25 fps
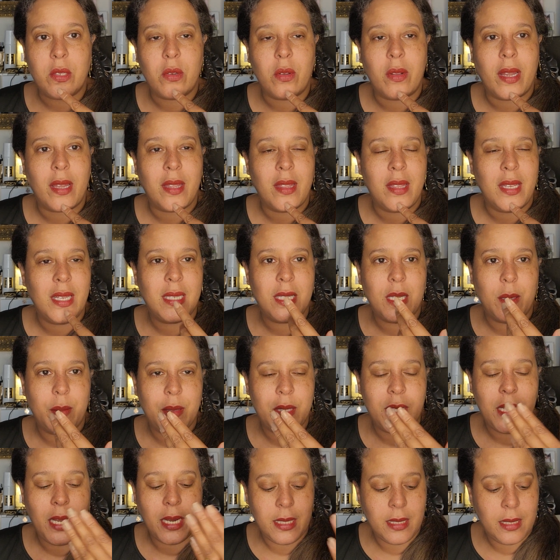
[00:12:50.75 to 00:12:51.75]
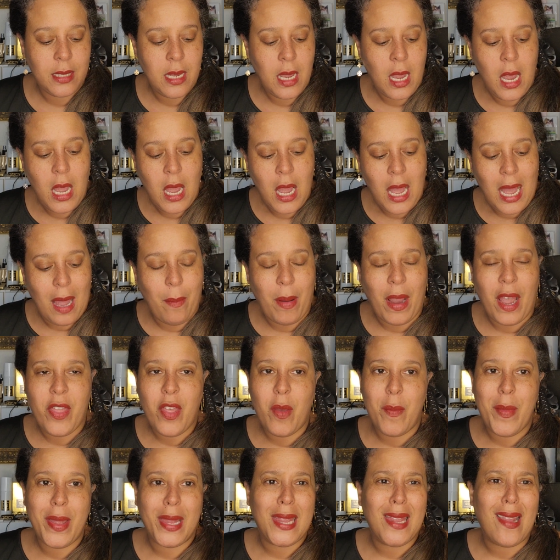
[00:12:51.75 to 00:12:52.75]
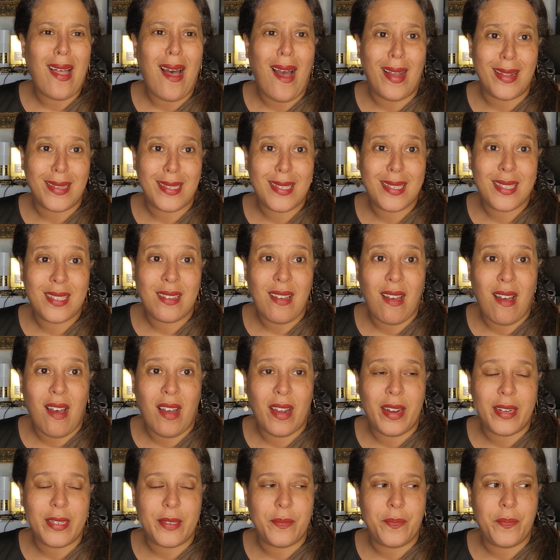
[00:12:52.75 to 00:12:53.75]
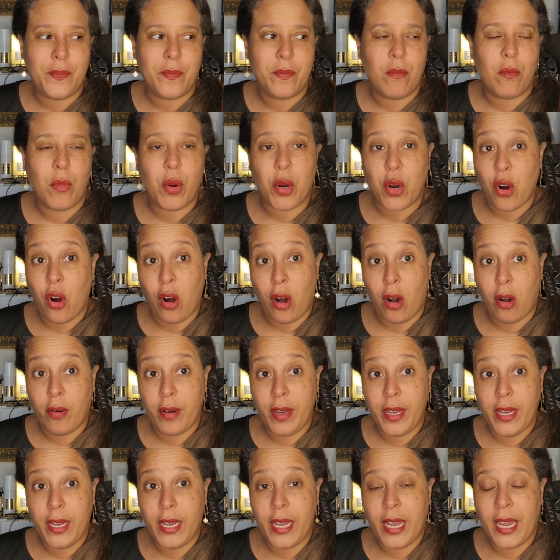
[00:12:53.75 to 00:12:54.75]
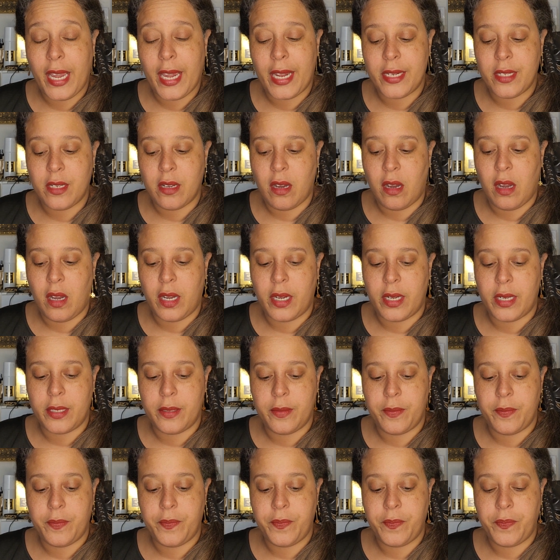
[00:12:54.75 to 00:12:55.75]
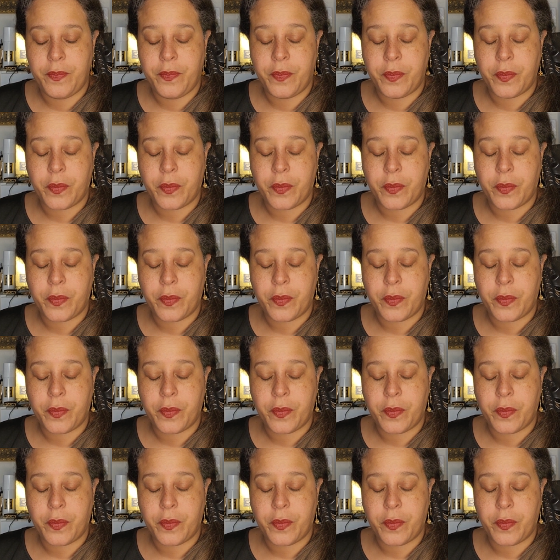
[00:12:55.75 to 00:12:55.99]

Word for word: So like these lipsticks, I buy them in lots on Mercari and on